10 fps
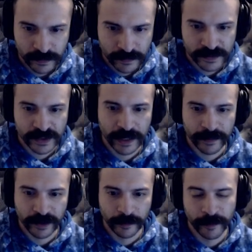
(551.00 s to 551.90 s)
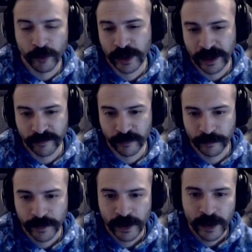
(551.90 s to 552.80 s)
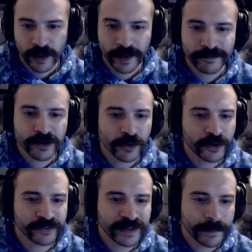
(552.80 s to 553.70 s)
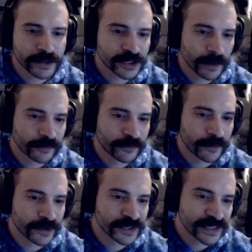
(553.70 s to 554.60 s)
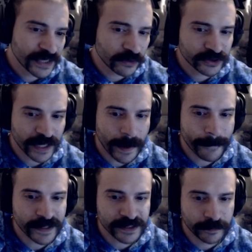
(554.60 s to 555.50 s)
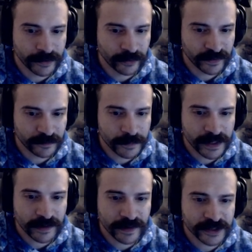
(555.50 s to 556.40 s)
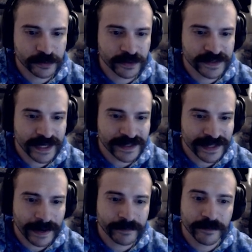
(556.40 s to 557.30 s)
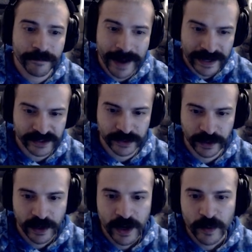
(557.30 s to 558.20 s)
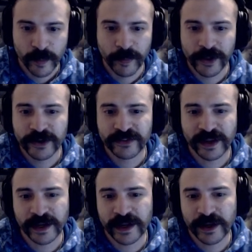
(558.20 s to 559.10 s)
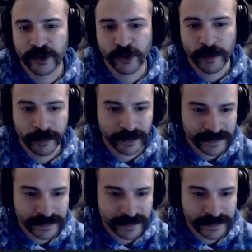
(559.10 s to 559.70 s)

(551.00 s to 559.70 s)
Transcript: so you gotta be a little bit more careful. A lot of Kalari's damage comes from her skill shot based abilities, meaning that she will take time to master. Players that can hit her crippling